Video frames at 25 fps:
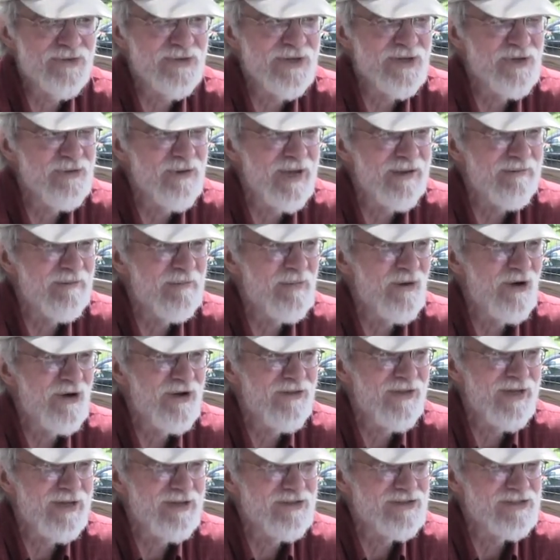really great reporter
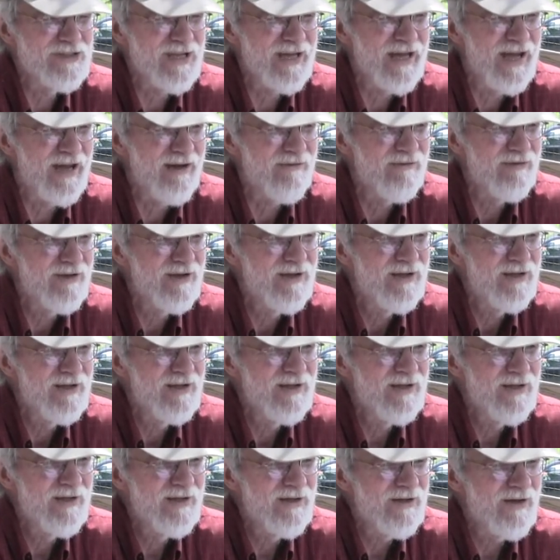they used to have,
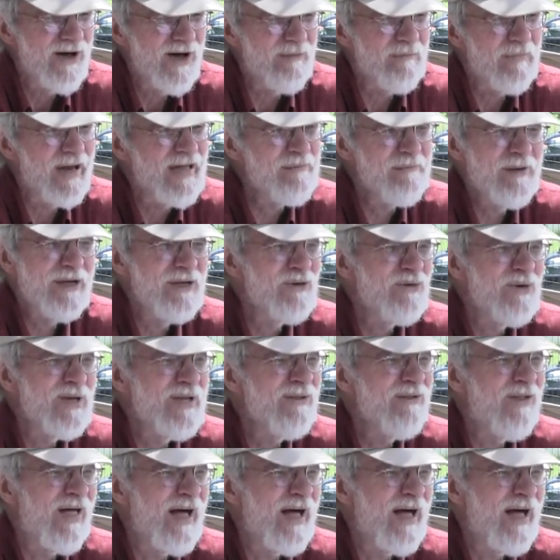I uh, might have been Green